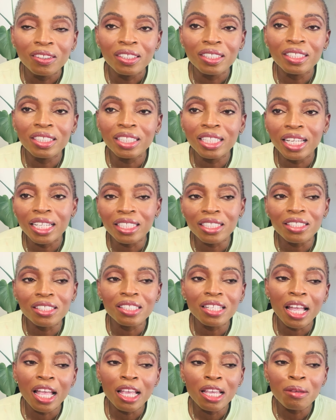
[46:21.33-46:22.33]
next
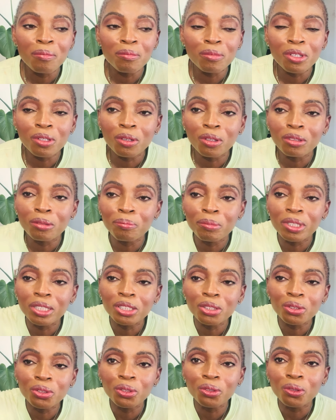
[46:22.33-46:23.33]
time, God
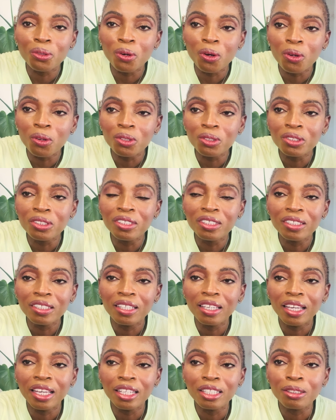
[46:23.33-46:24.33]
bless you all,
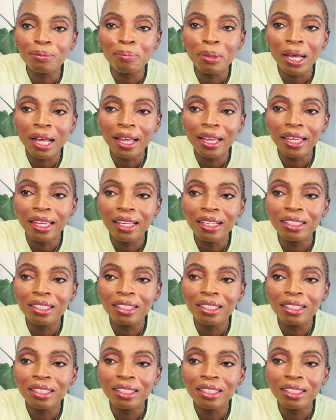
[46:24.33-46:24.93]
and bye.